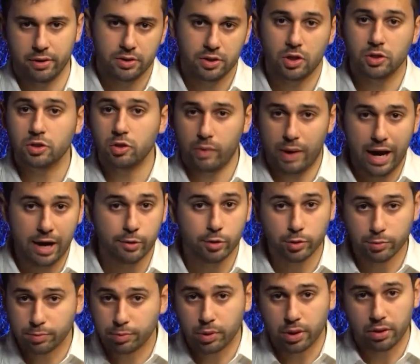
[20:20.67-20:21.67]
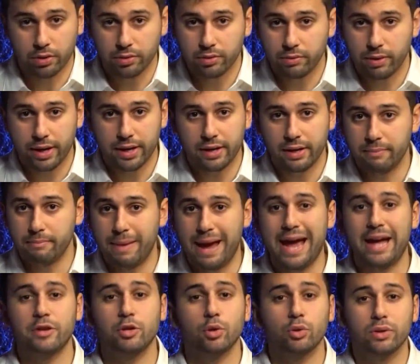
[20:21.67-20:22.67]
It's also error-prone, right?
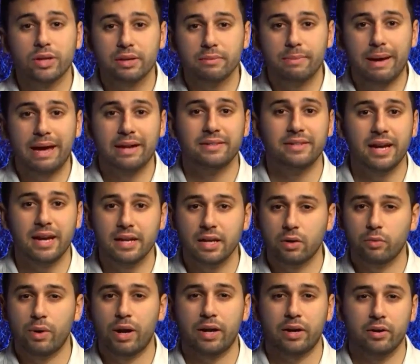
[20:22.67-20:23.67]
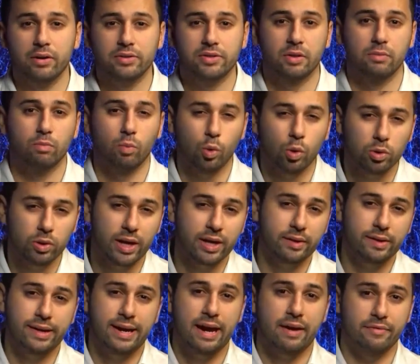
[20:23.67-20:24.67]
Manually maintaining records are more
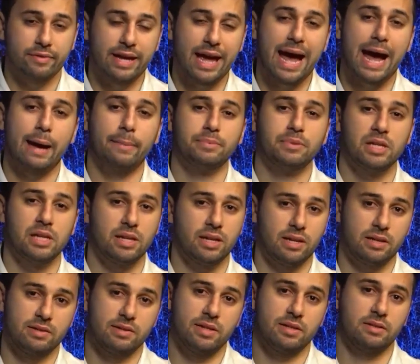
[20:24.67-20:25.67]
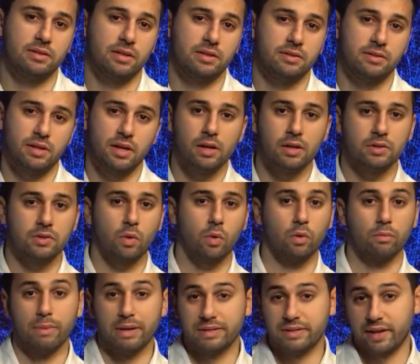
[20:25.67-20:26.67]
likely to have gaps, inconsistencies,
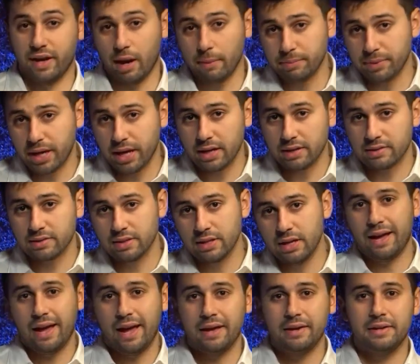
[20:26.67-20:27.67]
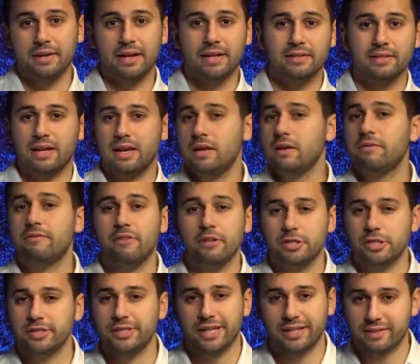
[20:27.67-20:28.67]
or missing updates, and it's
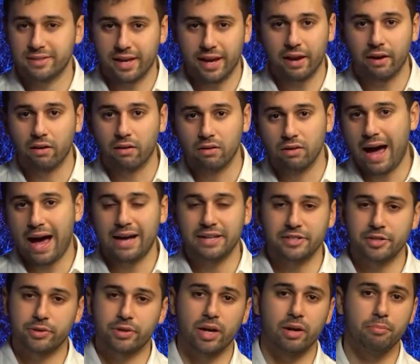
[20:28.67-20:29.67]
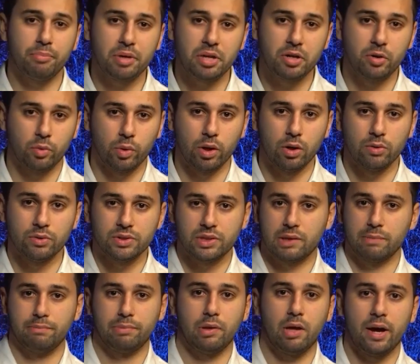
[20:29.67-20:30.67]
inefficient at scale. As your company grows,
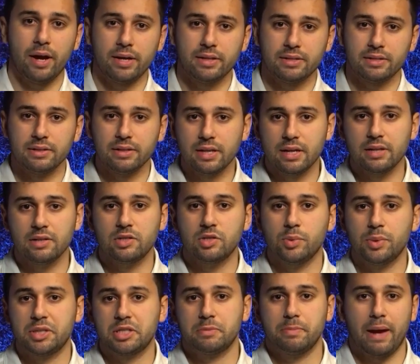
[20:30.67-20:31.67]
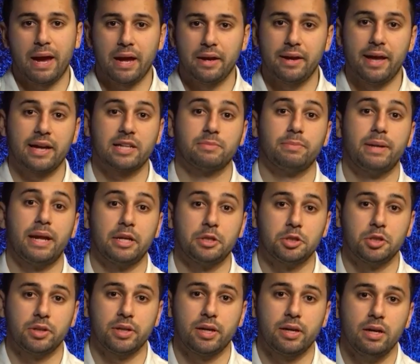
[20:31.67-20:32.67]
compliance needs to expand
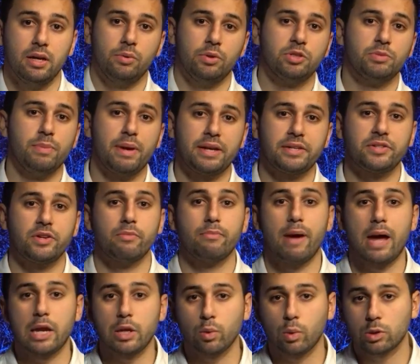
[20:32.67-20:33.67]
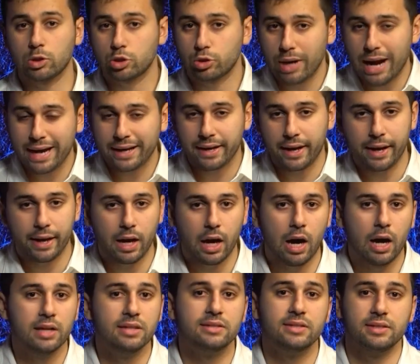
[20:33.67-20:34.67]
exponentially, which makes your manual tracking
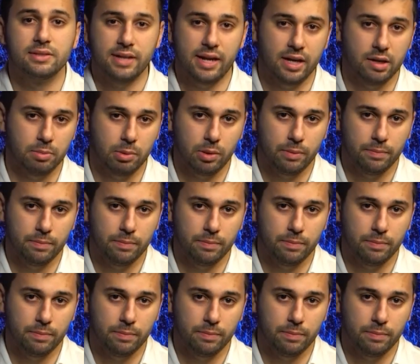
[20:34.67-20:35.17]
unsustainable.